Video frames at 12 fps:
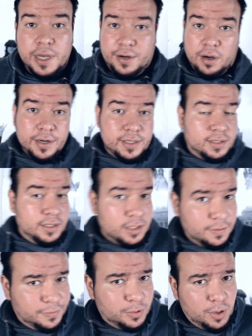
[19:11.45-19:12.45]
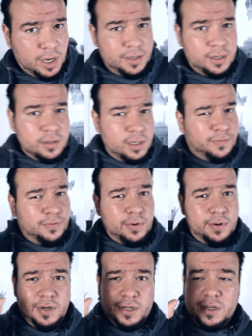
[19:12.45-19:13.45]
And honestly, if you are in a need
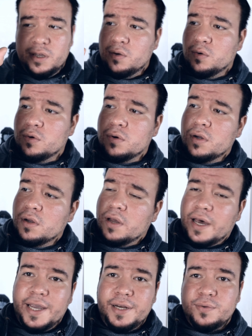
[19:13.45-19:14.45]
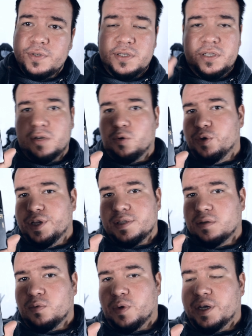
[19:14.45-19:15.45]
for an EQ, I don't see a
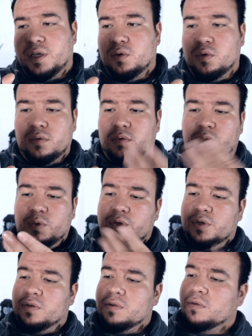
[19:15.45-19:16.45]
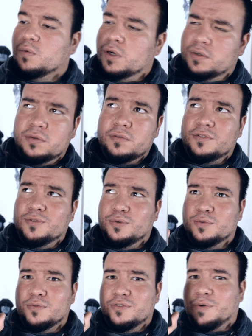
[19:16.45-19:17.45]
reason why you wouldn't want
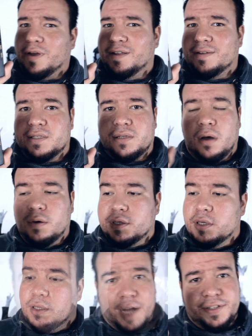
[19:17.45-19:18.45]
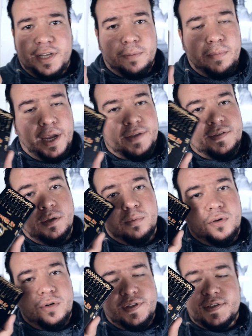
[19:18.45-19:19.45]
to try this out. Artec makes some
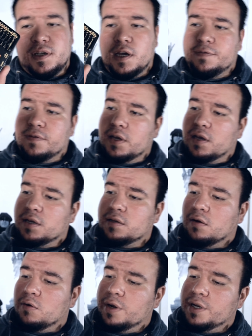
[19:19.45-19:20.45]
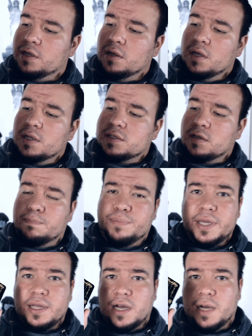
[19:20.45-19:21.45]
good stuff. I got already some
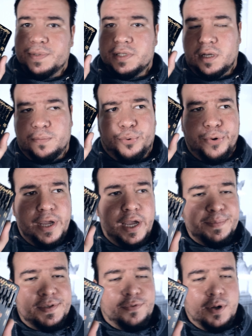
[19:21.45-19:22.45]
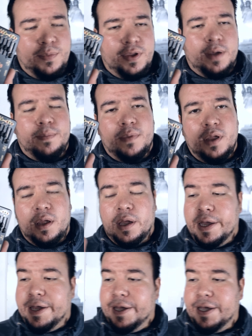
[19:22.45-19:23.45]
pickups and preamps from them,
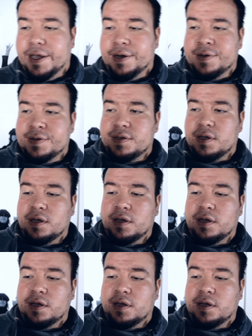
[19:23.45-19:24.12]
and